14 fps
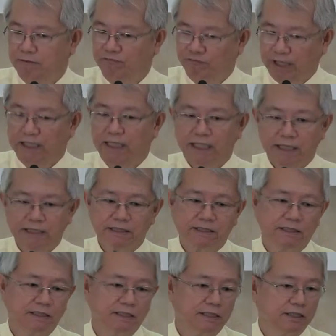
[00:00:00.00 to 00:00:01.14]
Fact
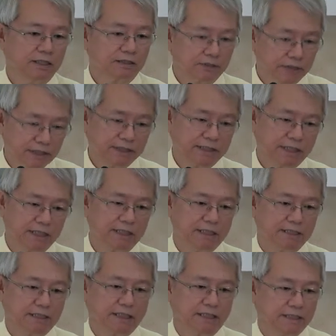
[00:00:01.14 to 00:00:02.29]
is, Christian
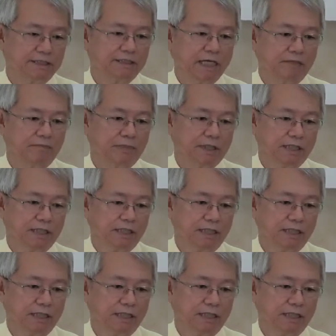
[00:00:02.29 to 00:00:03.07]
is a disciple.